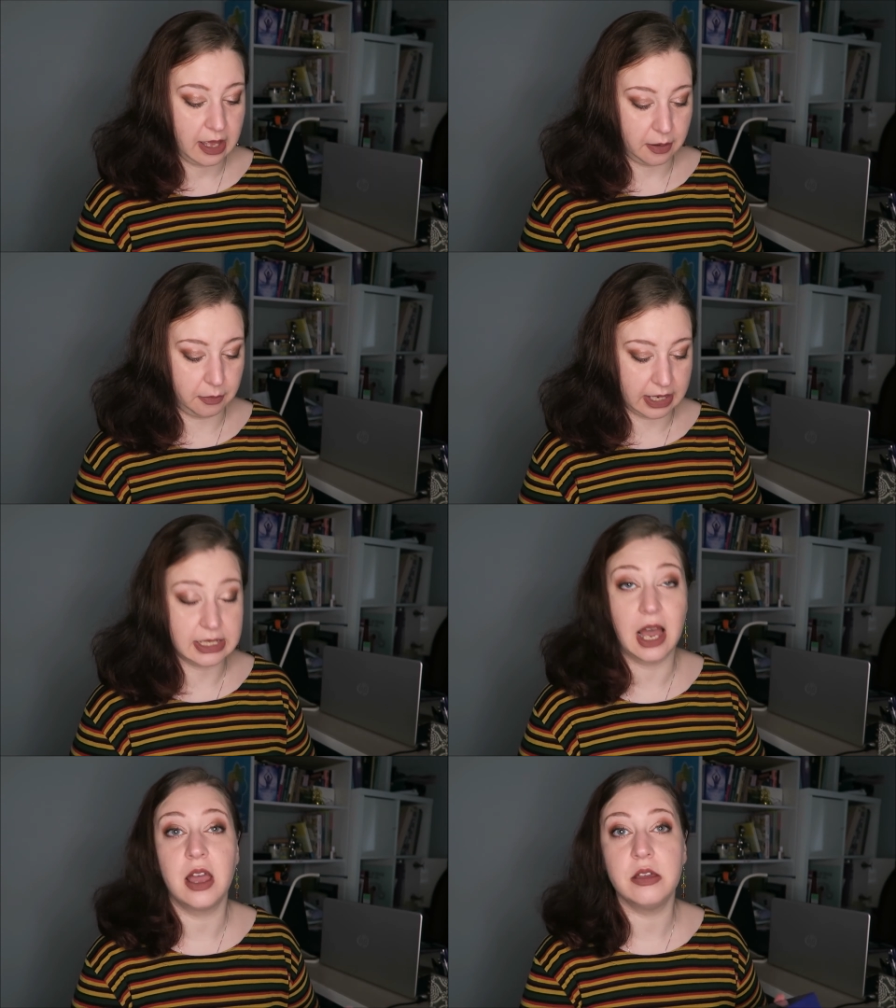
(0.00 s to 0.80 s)
but
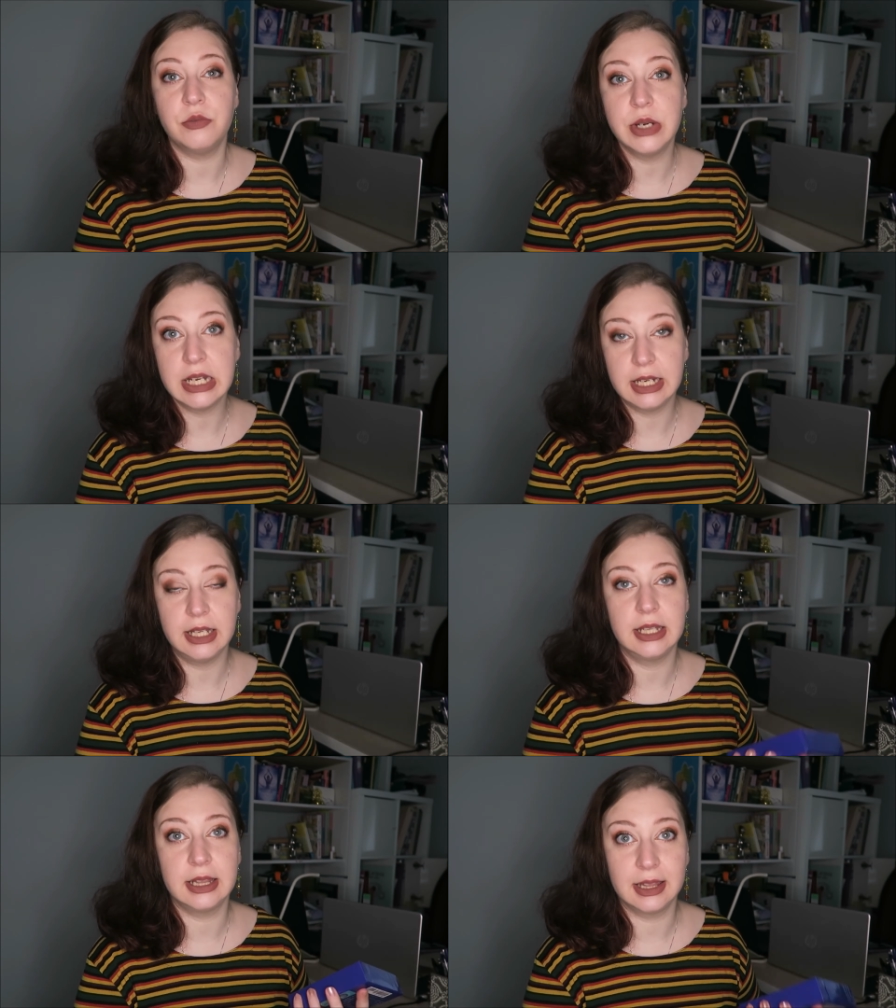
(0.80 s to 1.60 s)
I
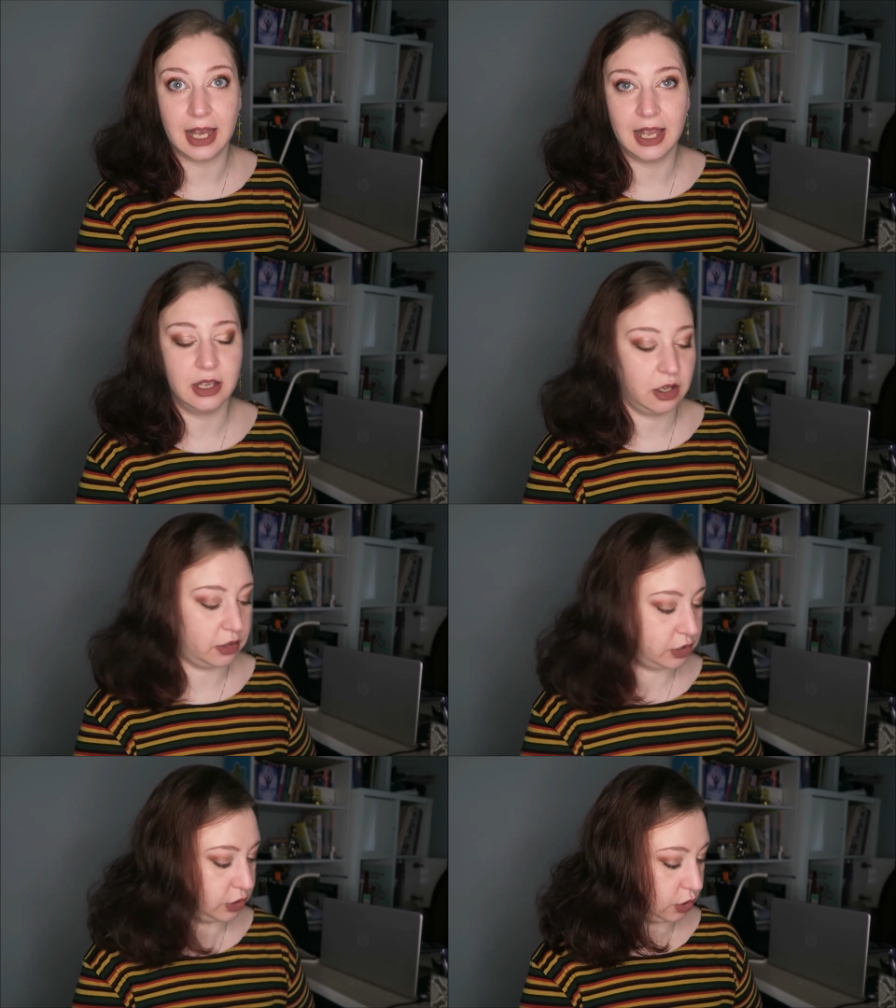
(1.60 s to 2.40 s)
really like
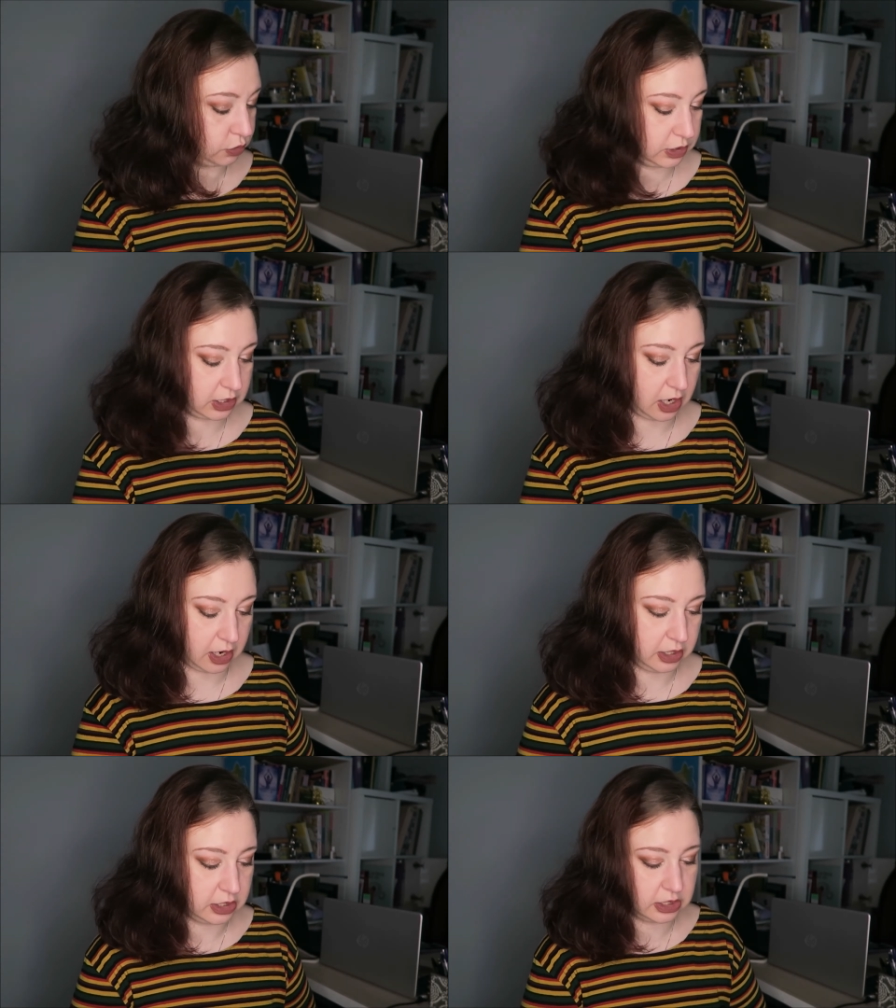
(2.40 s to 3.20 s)
those
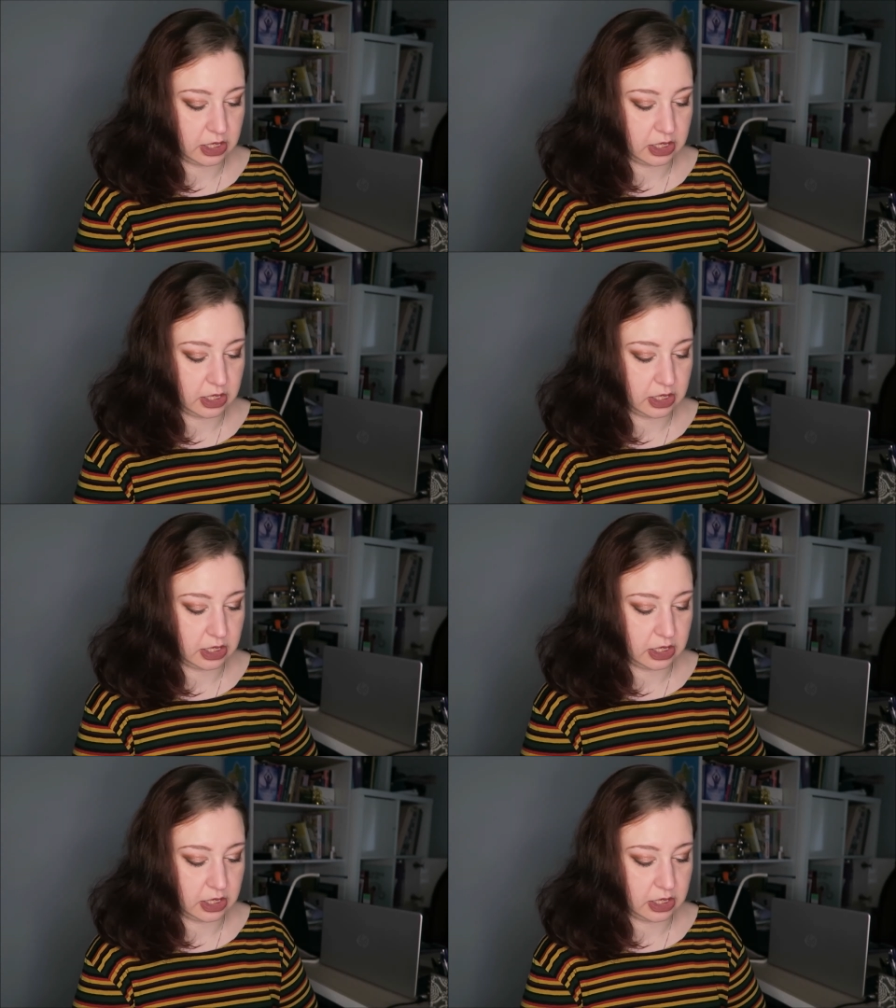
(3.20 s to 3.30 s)
cards.